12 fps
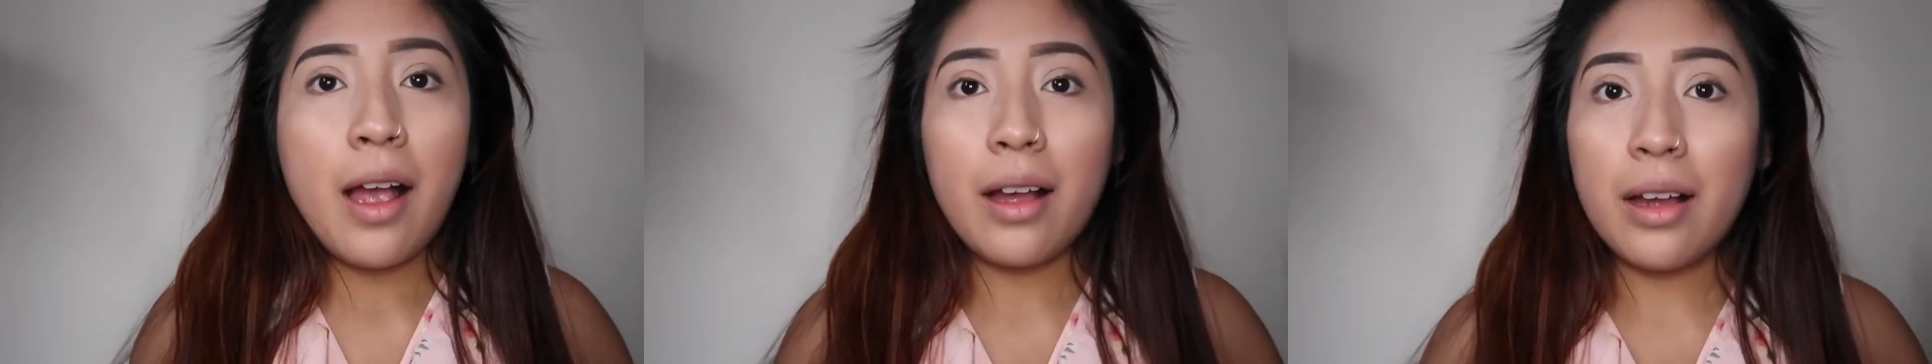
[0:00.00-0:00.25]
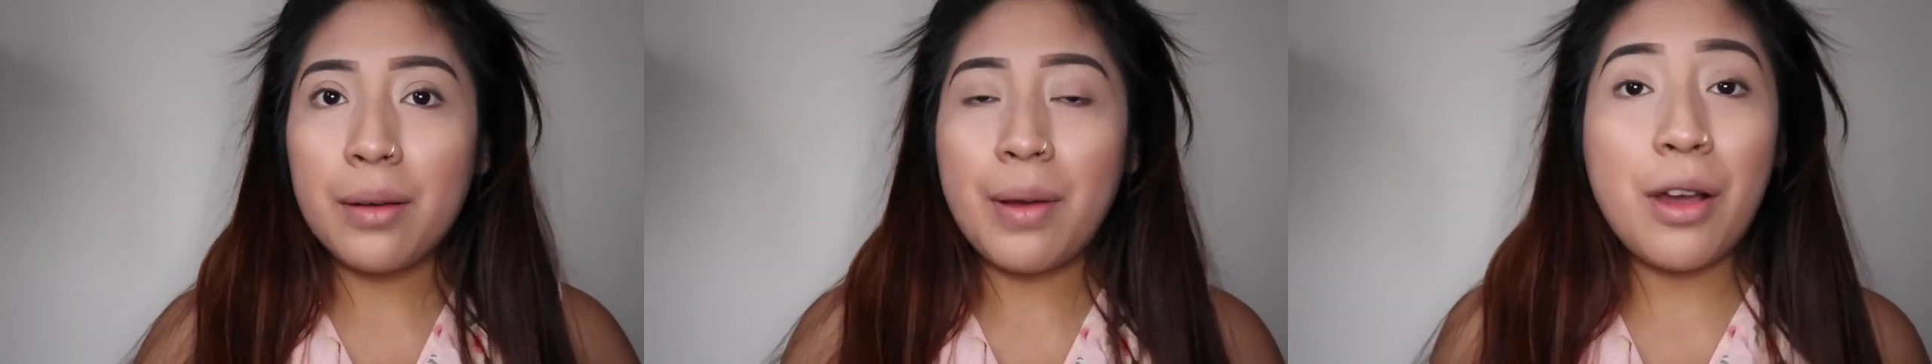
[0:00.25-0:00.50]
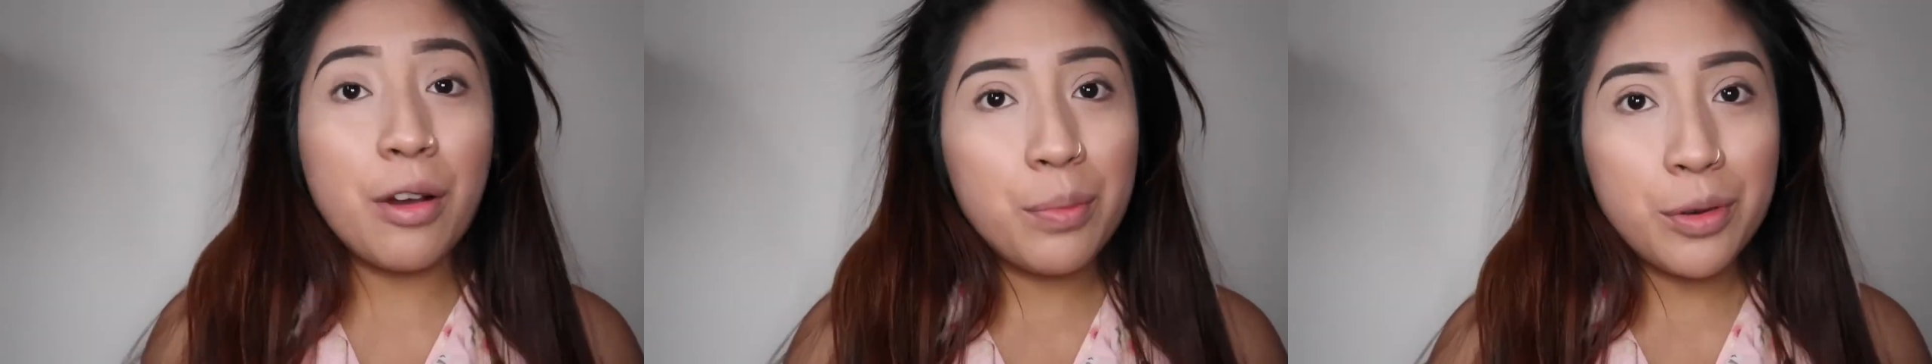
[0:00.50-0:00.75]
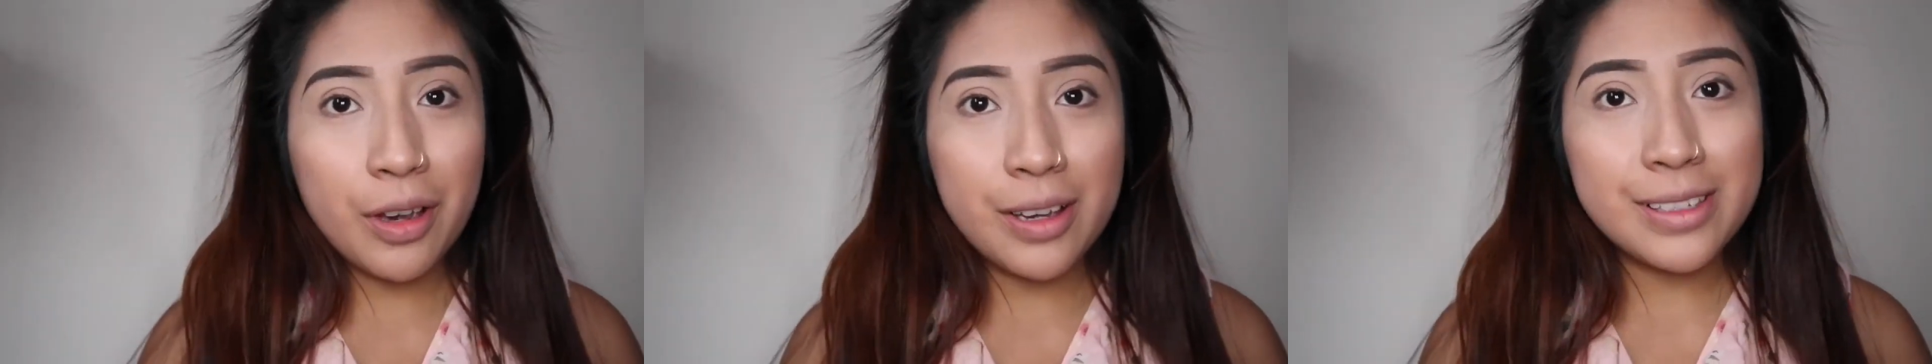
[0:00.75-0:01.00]
I hope
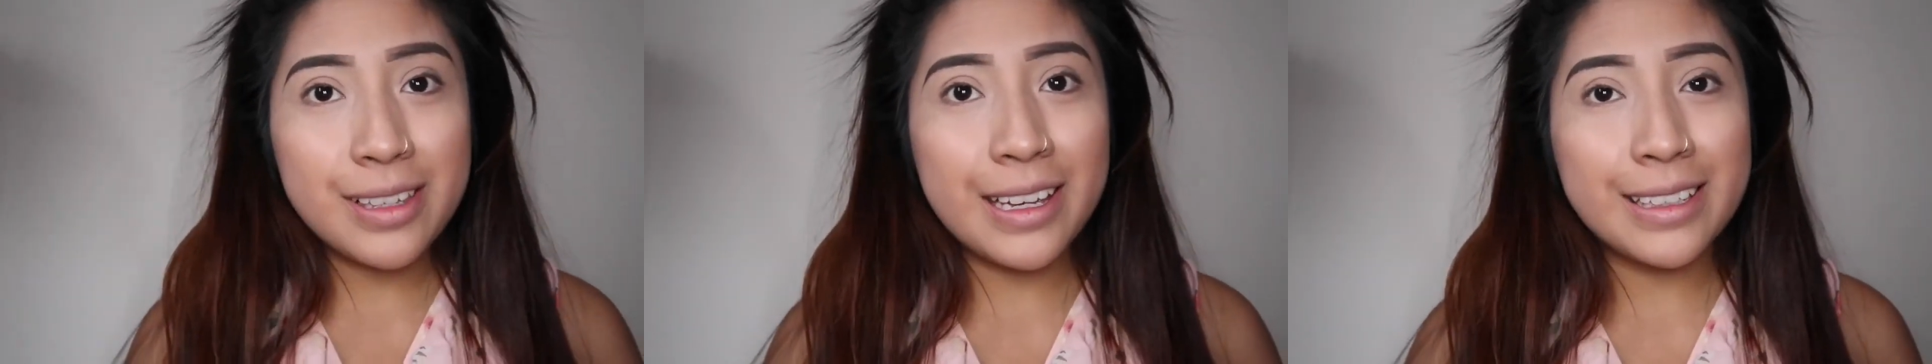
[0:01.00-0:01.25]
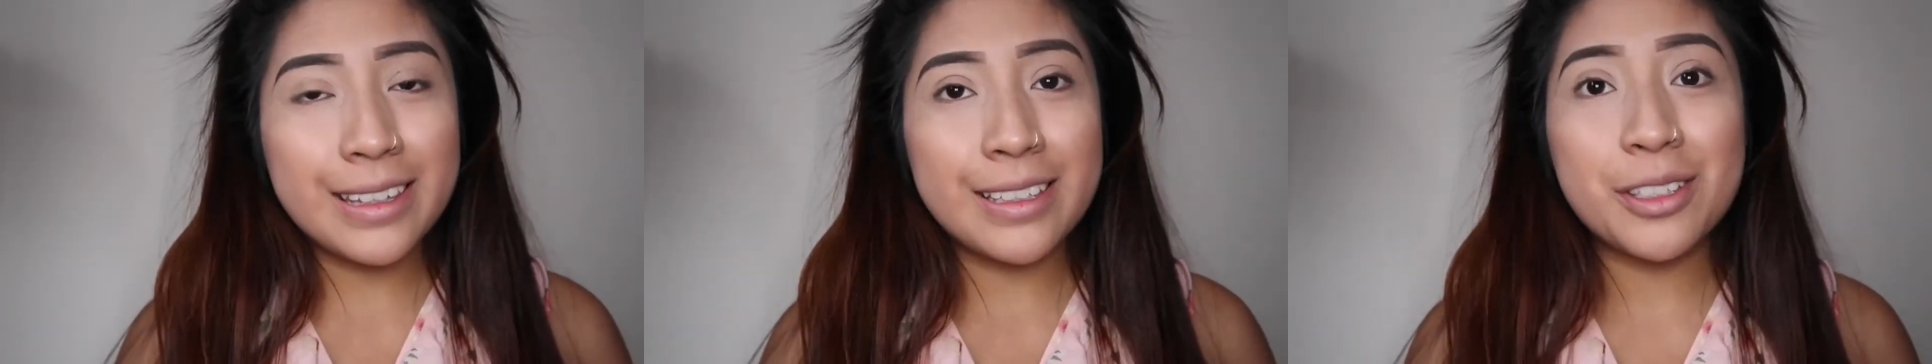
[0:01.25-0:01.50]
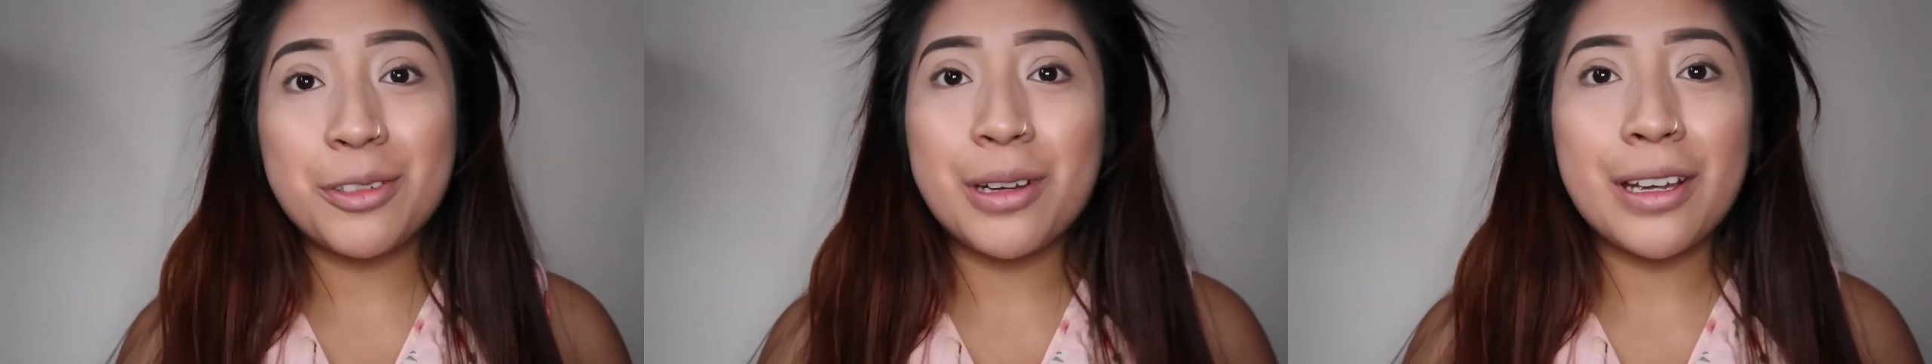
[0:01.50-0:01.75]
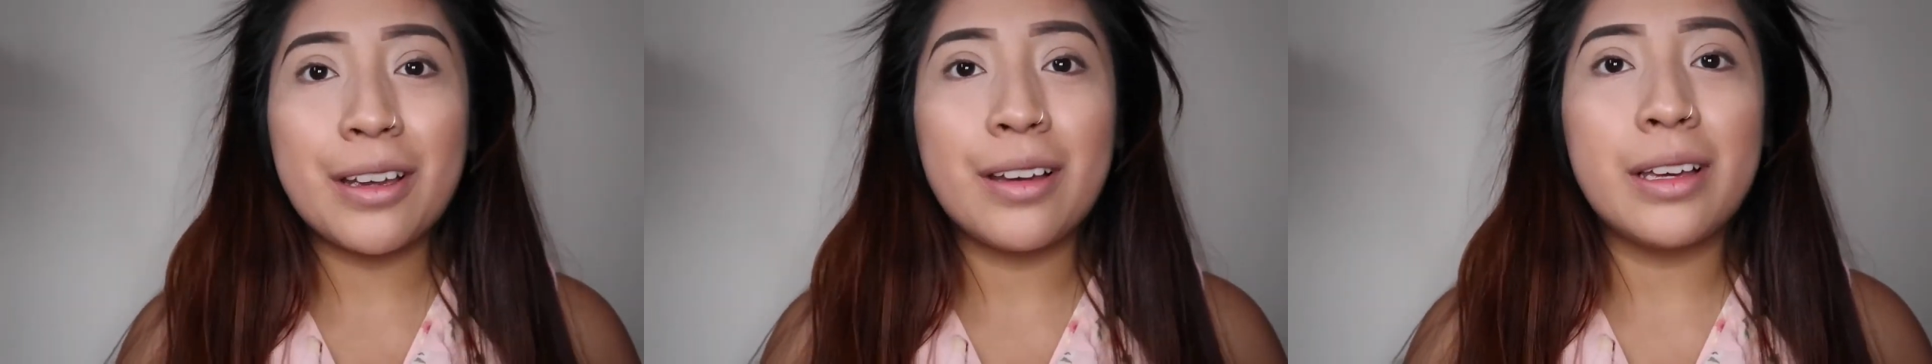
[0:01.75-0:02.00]
you guys liked this
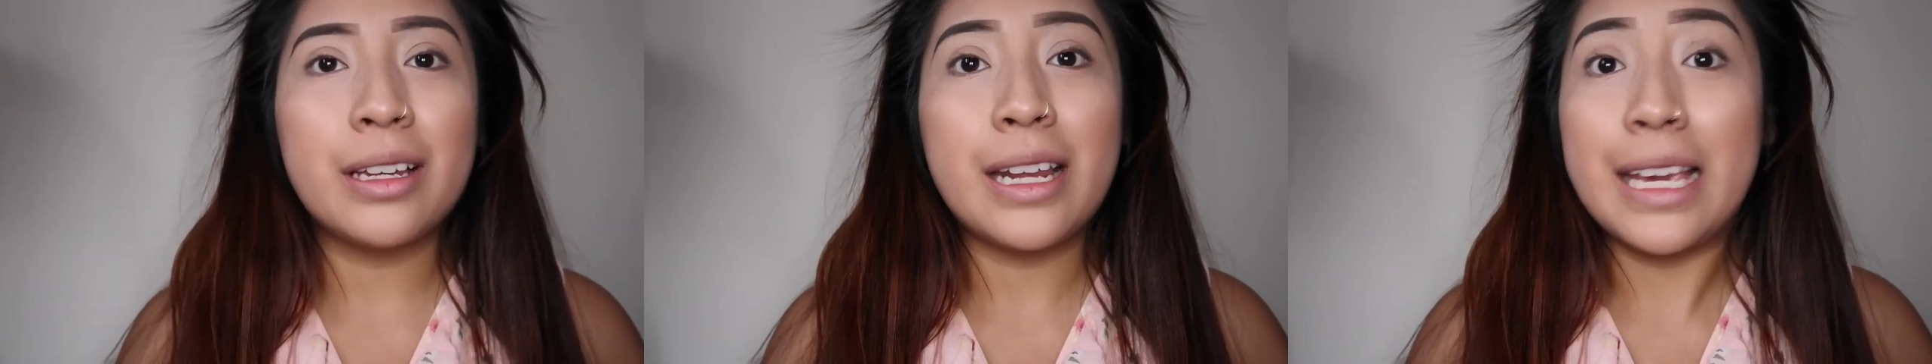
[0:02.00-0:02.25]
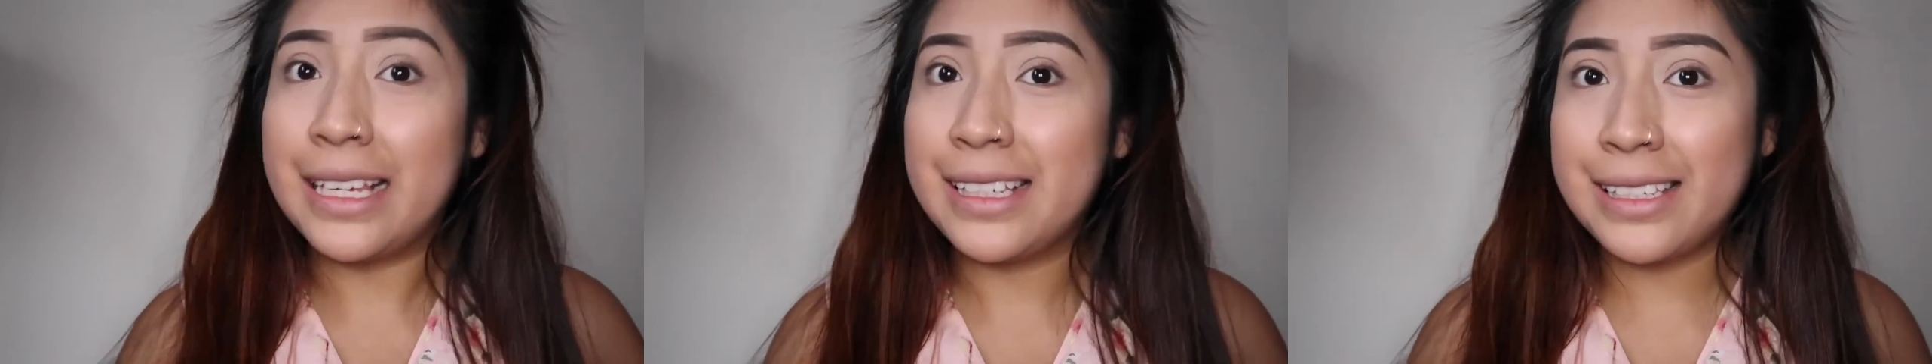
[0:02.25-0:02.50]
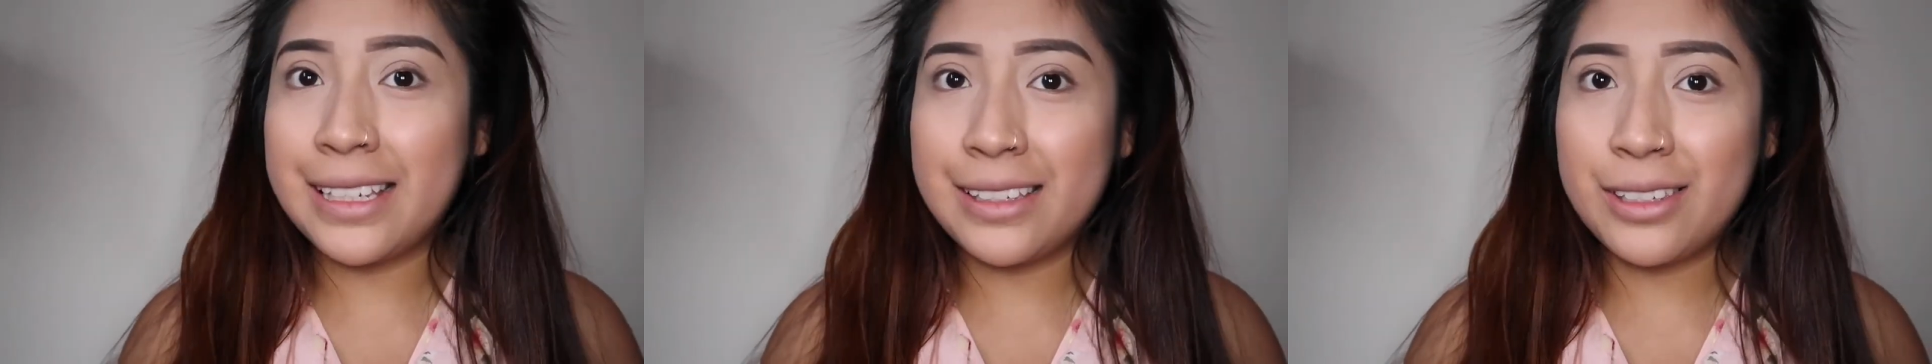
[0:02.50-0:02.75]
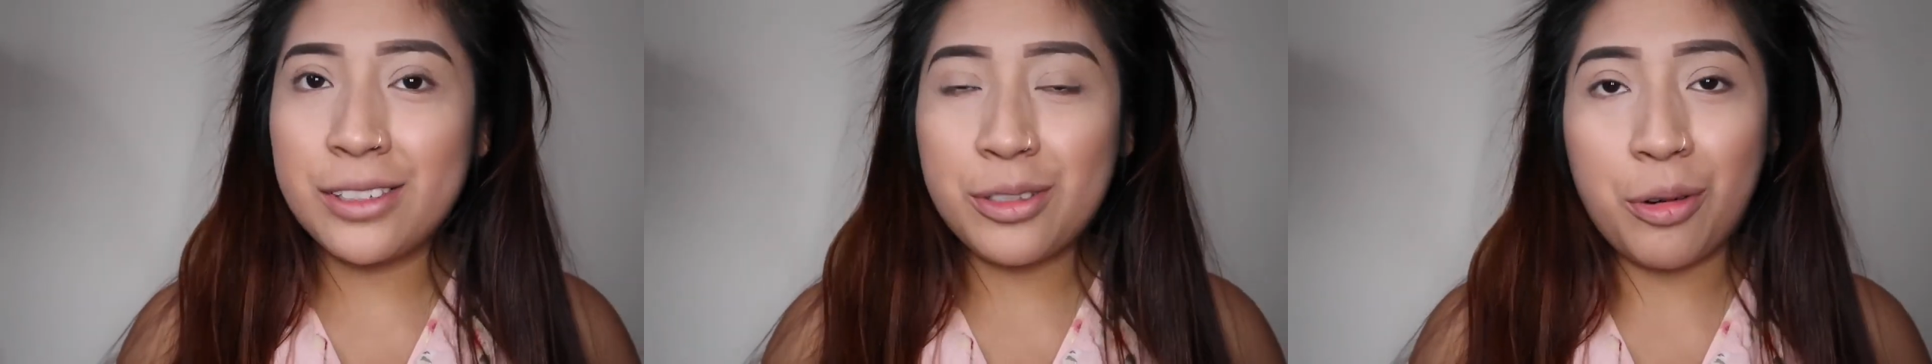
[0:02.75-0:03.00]
quick and easy
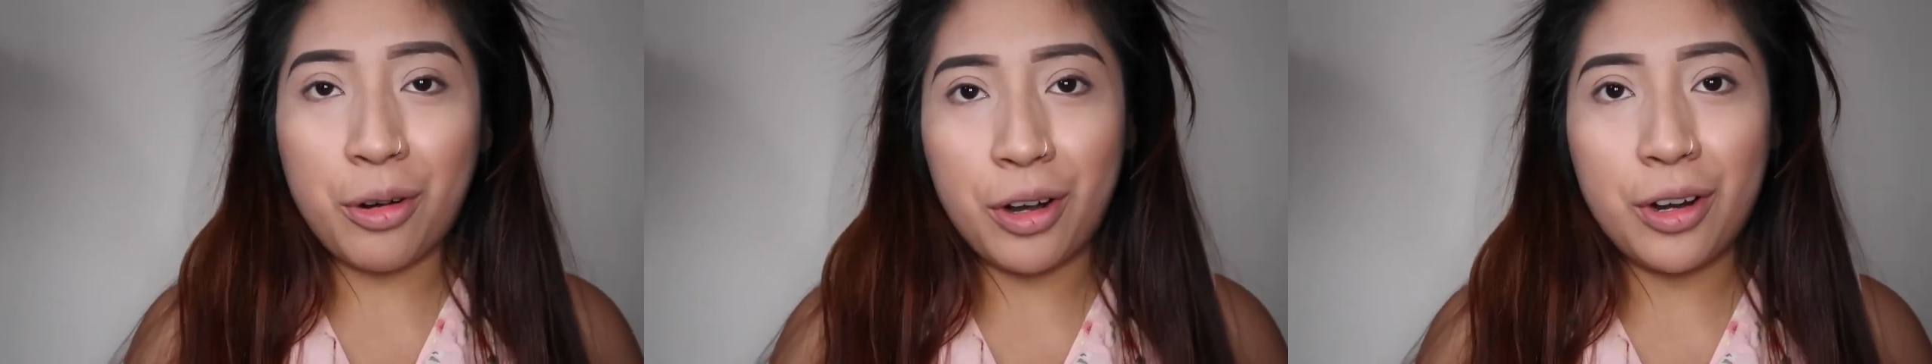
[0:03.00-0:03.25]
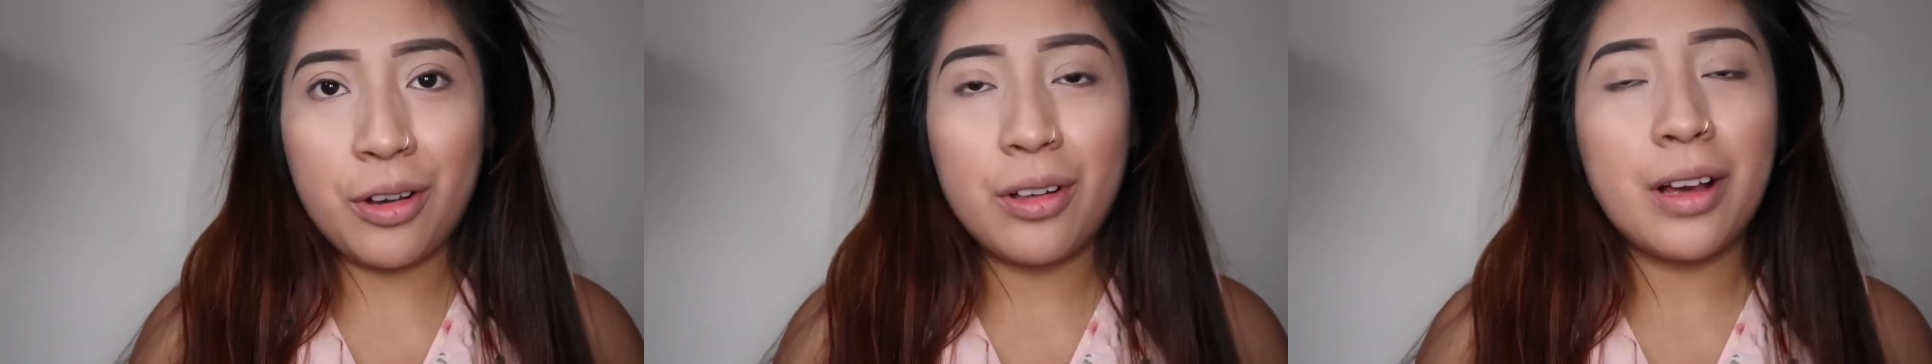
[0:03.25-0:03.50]
tutorial.